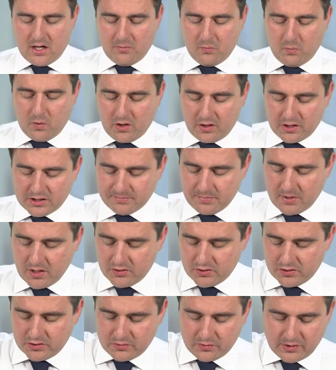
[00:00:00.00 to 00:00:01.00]
where
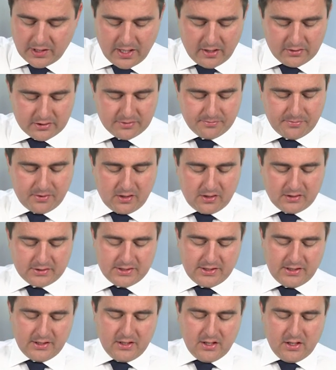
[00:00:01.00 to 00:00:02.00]
exposure to a
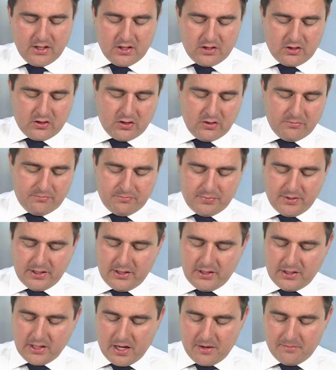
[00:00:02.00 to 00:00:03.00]
counterparty could
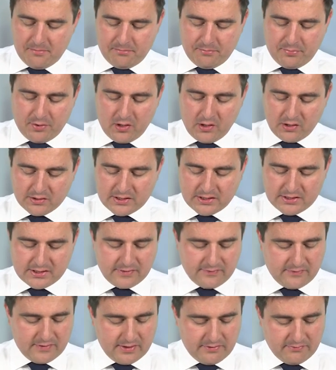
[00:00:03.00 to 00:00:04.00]
be
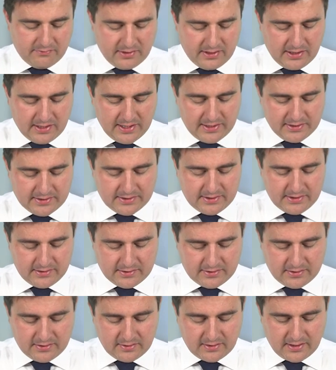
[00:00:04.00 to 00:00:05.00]
positively
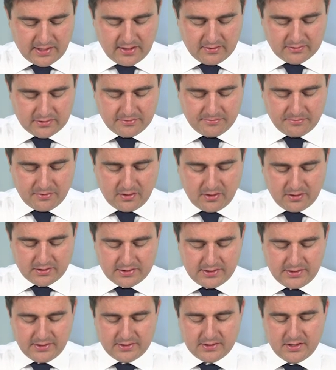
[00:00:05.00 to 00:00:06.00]
related to the
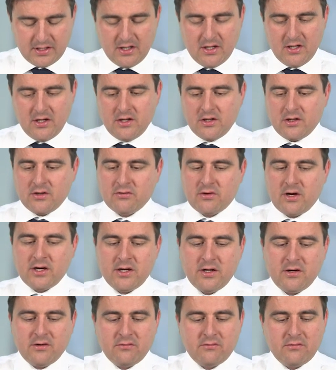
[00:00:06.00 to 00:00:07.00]
counterparty's
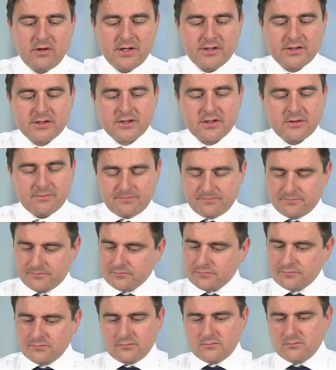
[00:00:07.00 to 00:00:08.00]
credit risk.
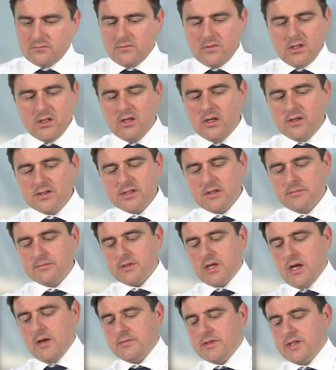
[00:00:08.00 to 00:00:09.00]
You know,
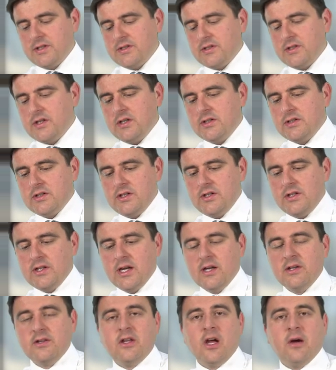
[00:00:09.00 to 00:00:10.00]
sometimes it's that you
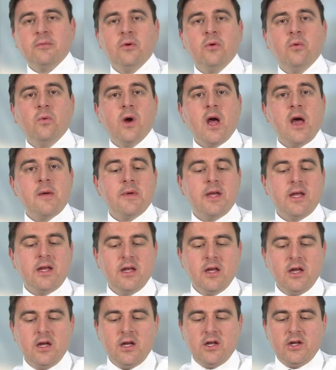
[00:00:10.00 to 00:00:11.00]
get a double
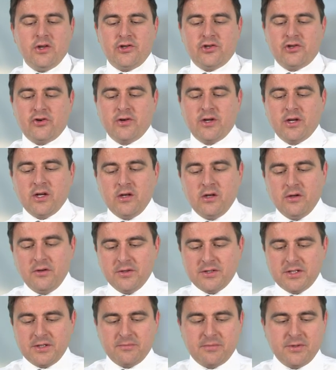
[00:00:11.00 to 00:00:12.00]
whammy during a
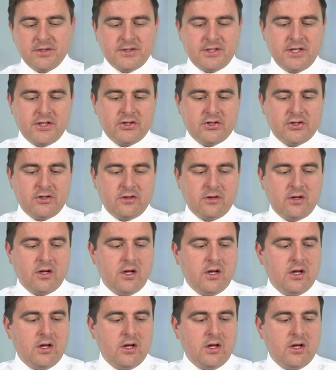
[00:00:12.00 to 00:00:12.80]
losing position.